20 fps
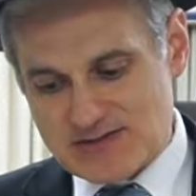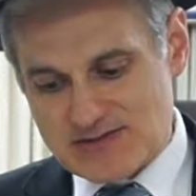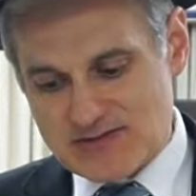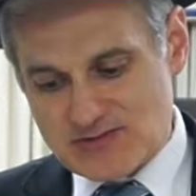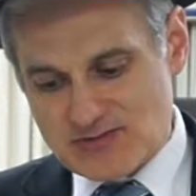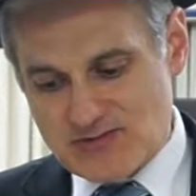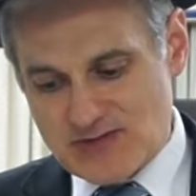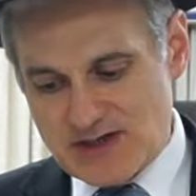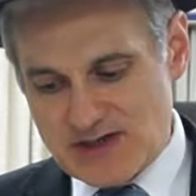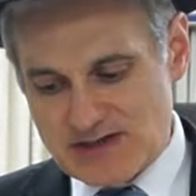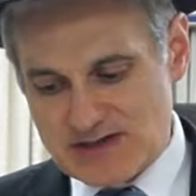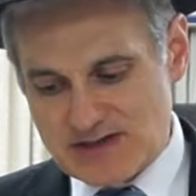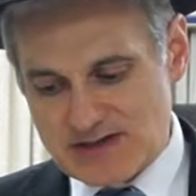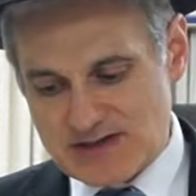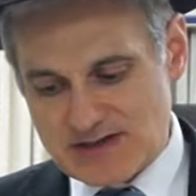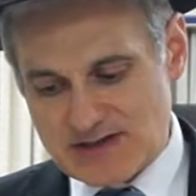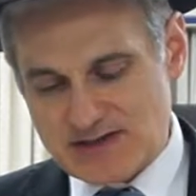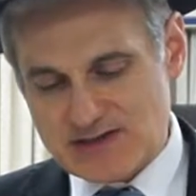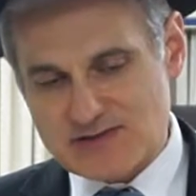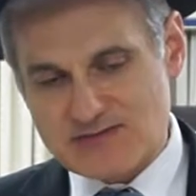the way
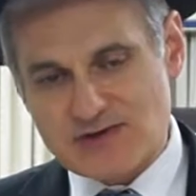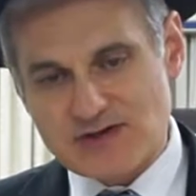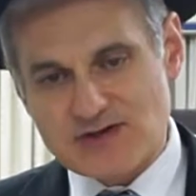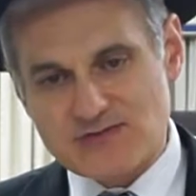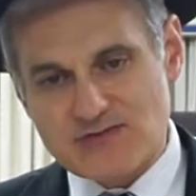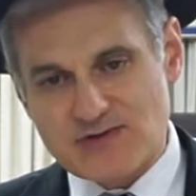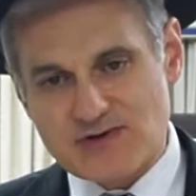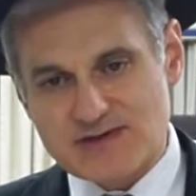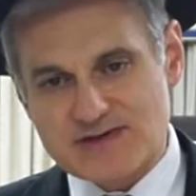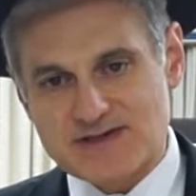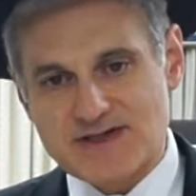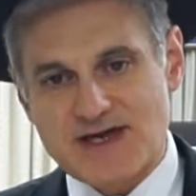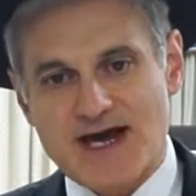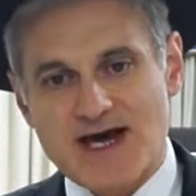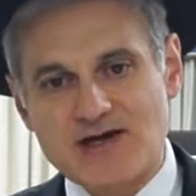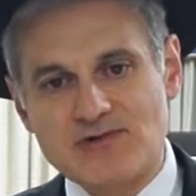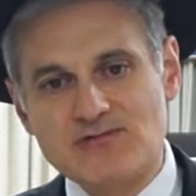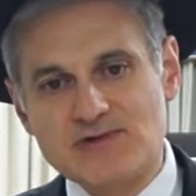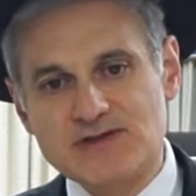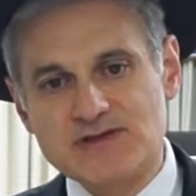it works. And
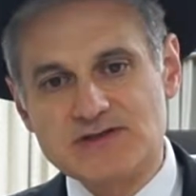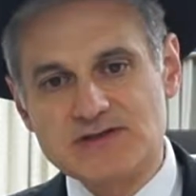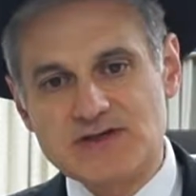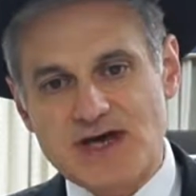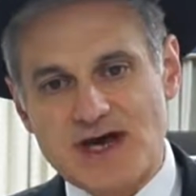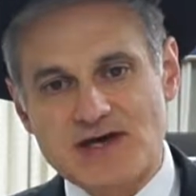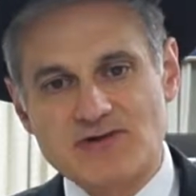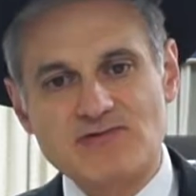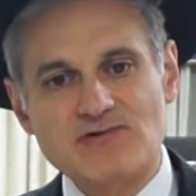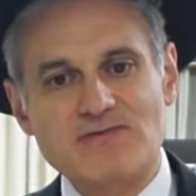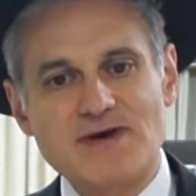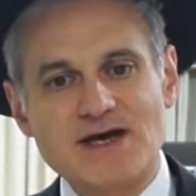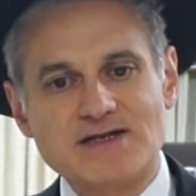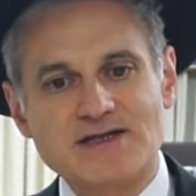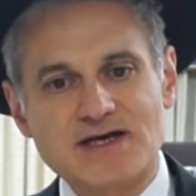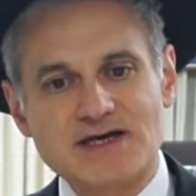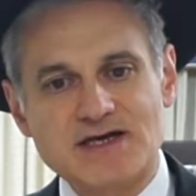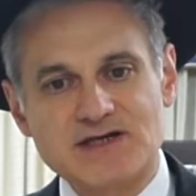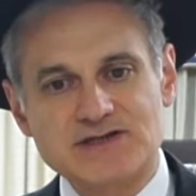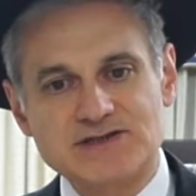how do we make
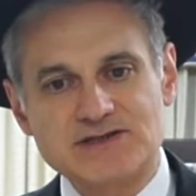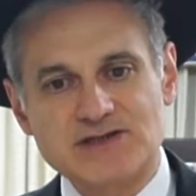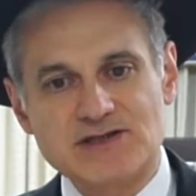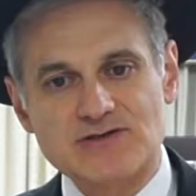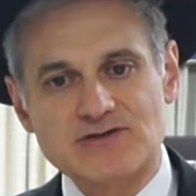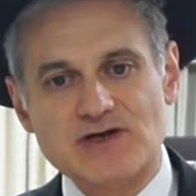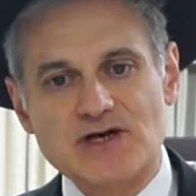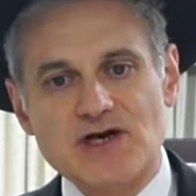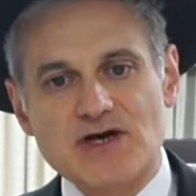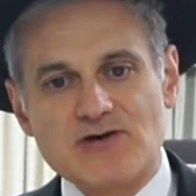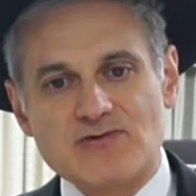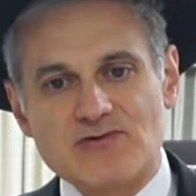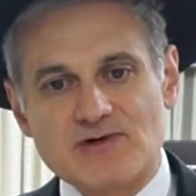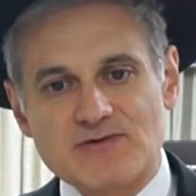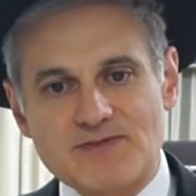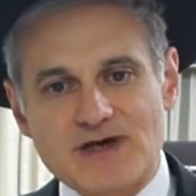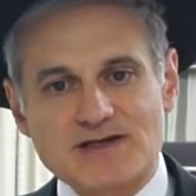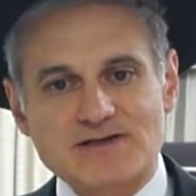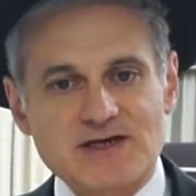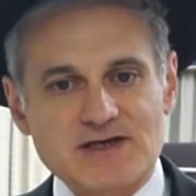that kesher? We
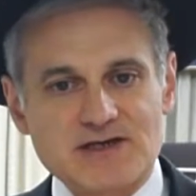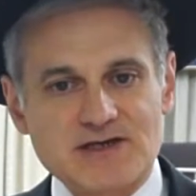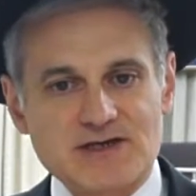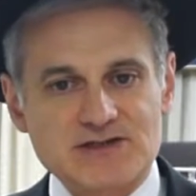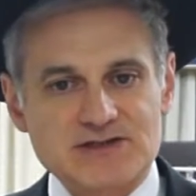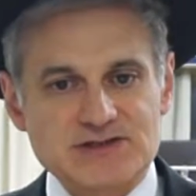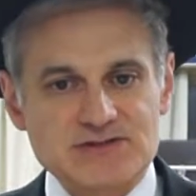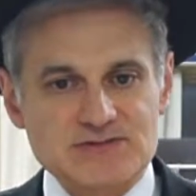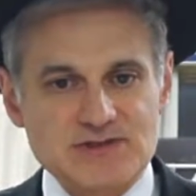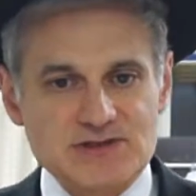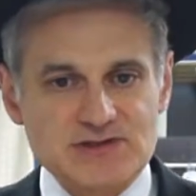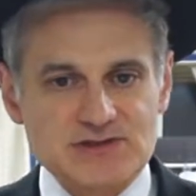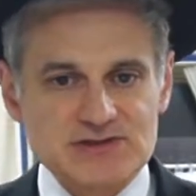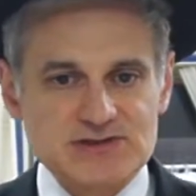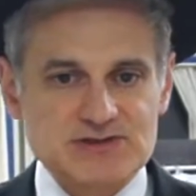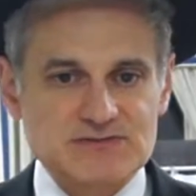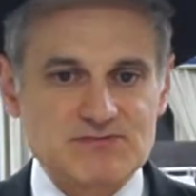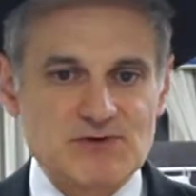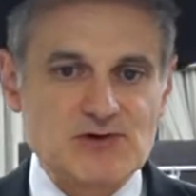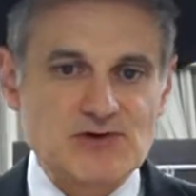make that kesher with
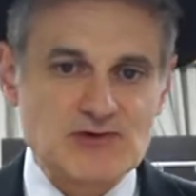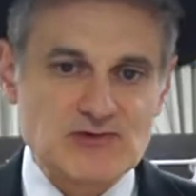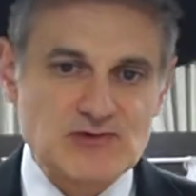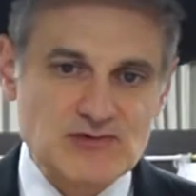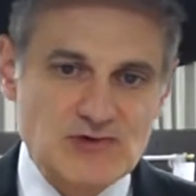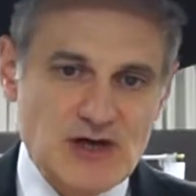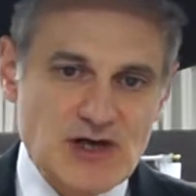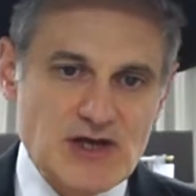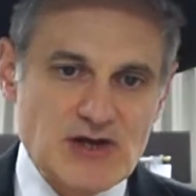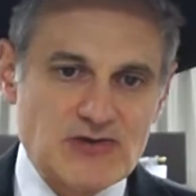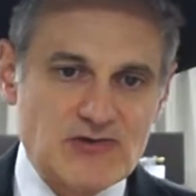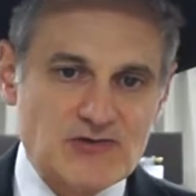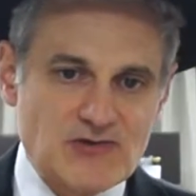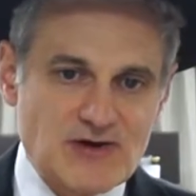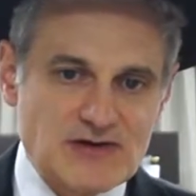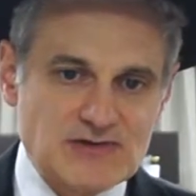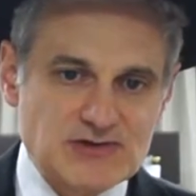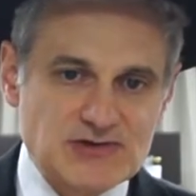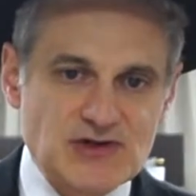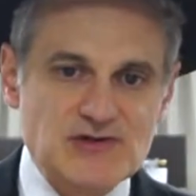HaKadosh Baruch Hu through
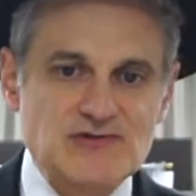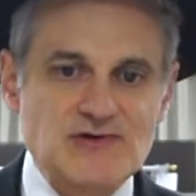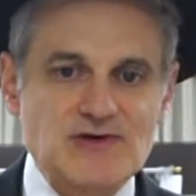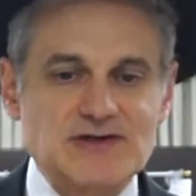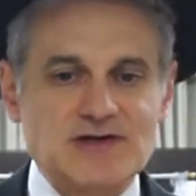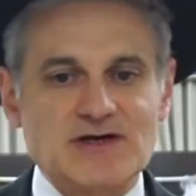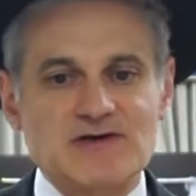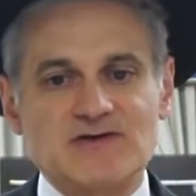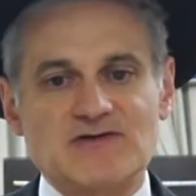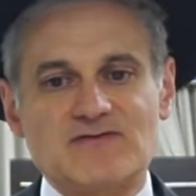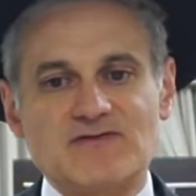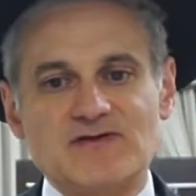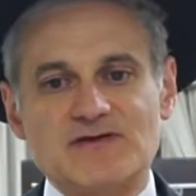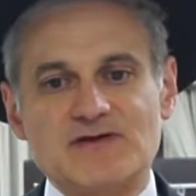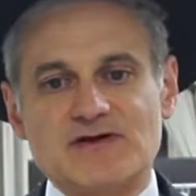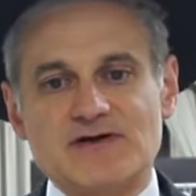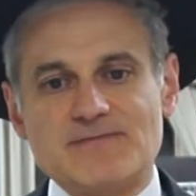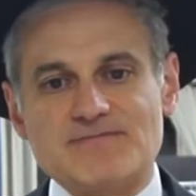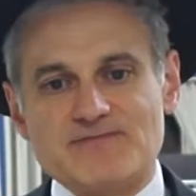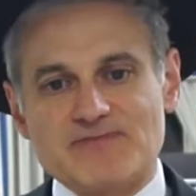our Torah and our
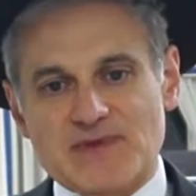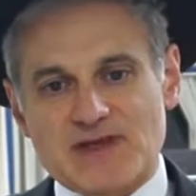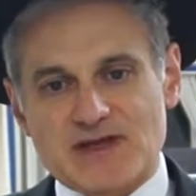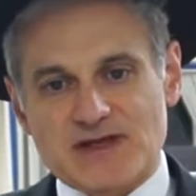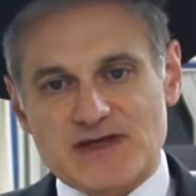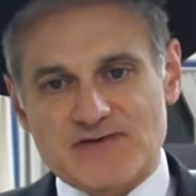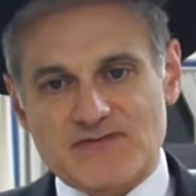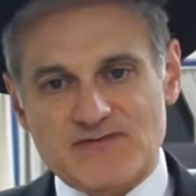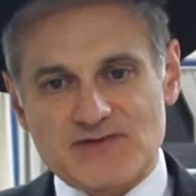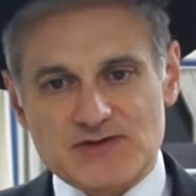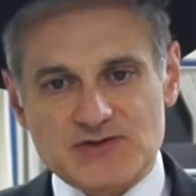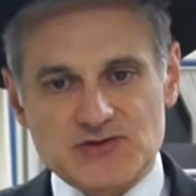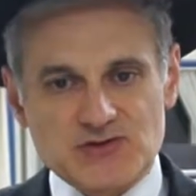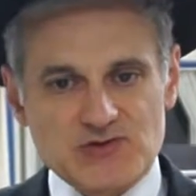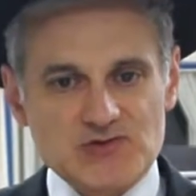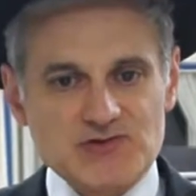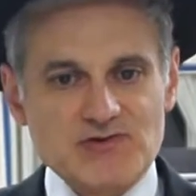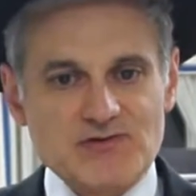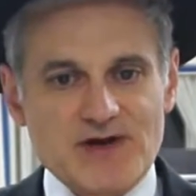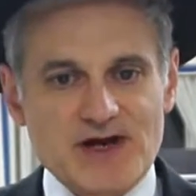tefillah. If we
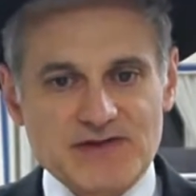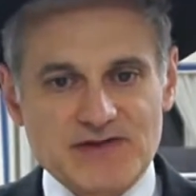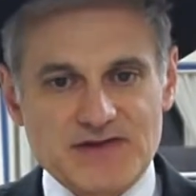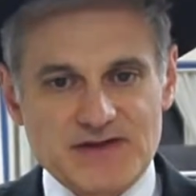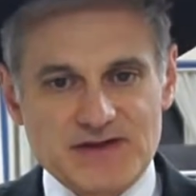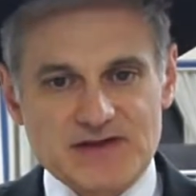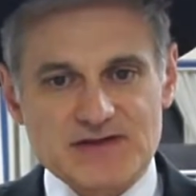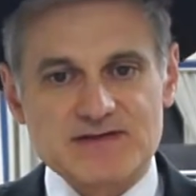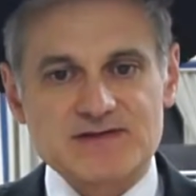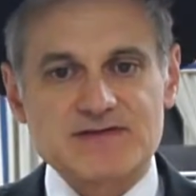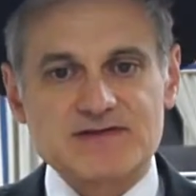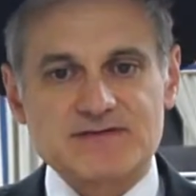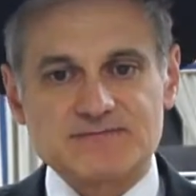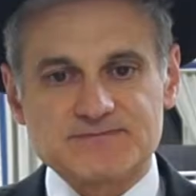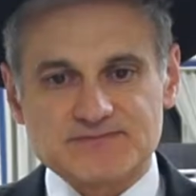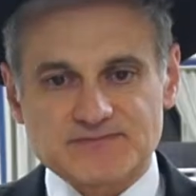do the right things,